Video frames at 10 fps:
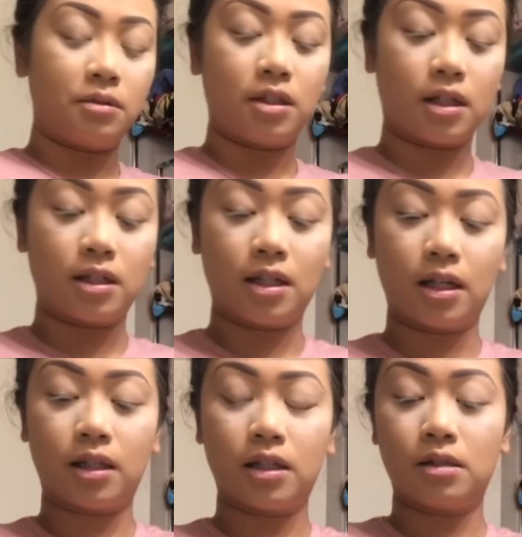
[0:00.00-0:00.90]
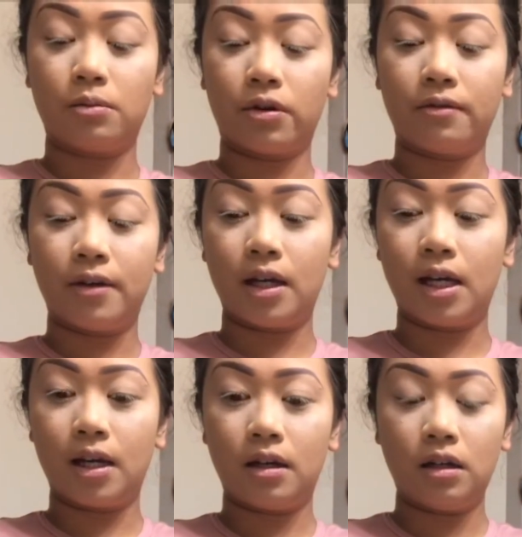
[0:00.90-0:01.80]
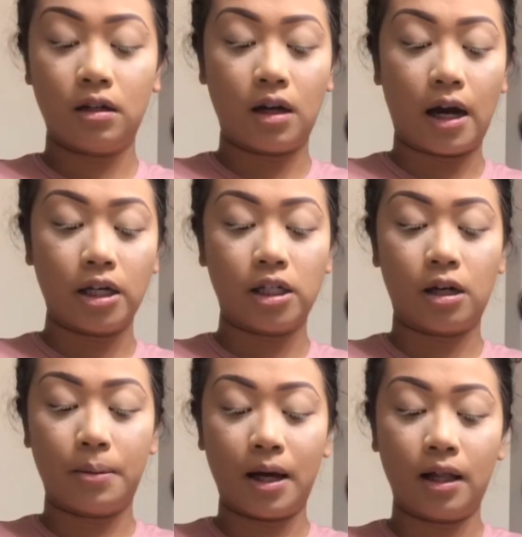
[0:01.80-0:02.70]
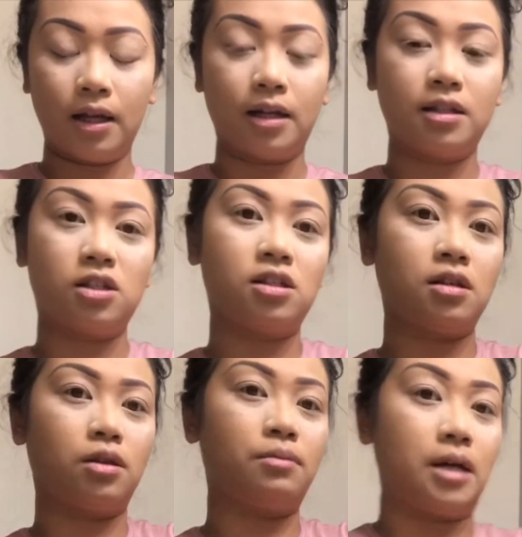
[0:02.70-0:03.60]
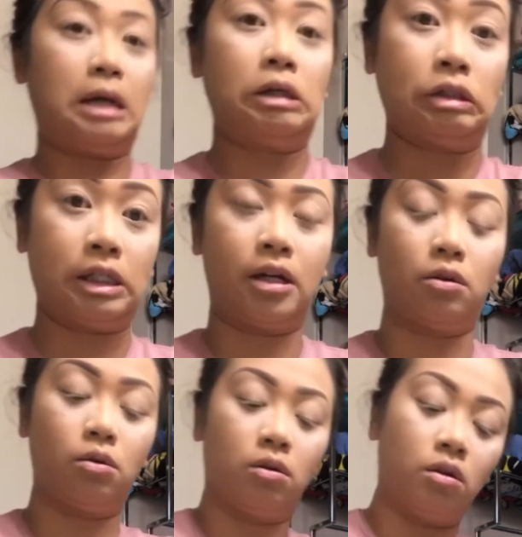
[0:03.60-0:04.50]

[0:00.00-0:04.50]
I'm just gonna take this Morphe eyeshadow palette. It's just a 3-shadow